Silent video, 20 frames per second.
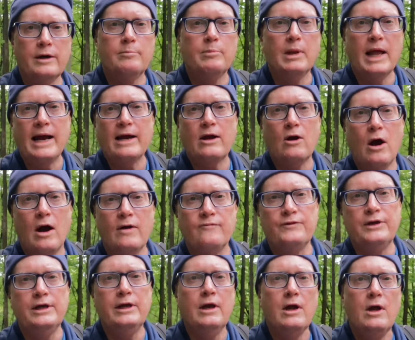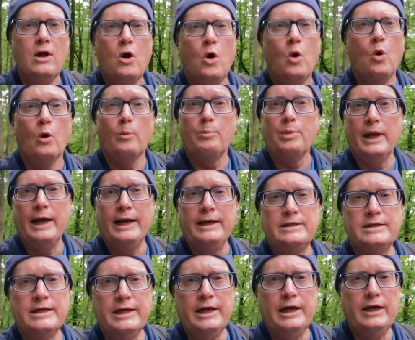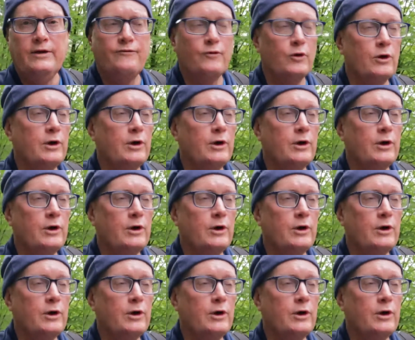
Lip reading: black coffee, or plain tea for